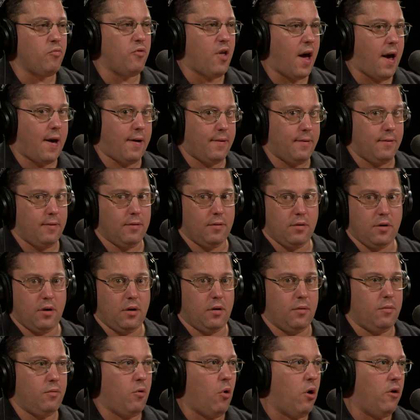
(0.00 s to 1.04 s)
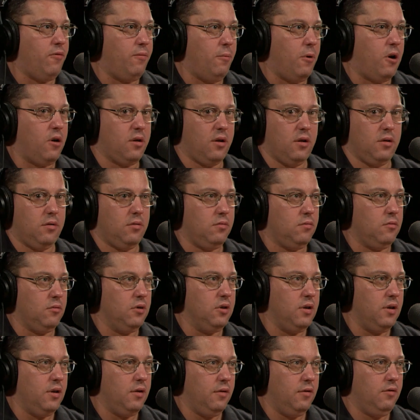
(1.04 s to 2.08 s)
That and off-market
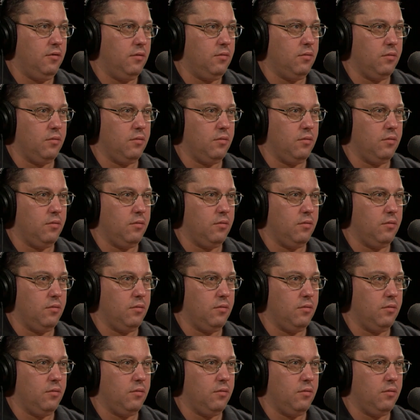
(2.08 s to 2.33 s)
leads.